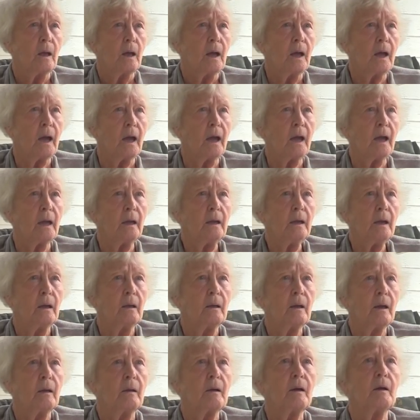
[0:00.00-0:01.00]
Huh?
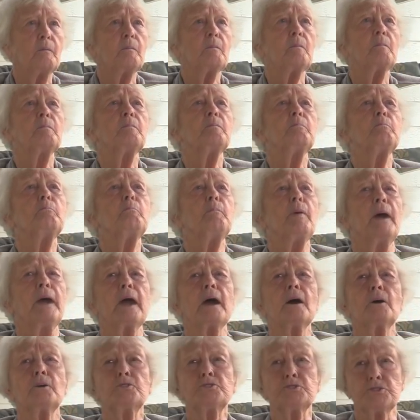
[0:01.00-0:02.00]

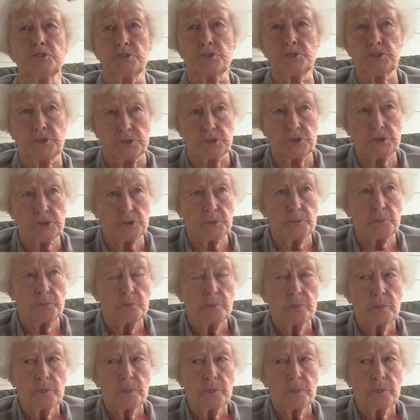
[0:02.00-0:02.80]
Belgians.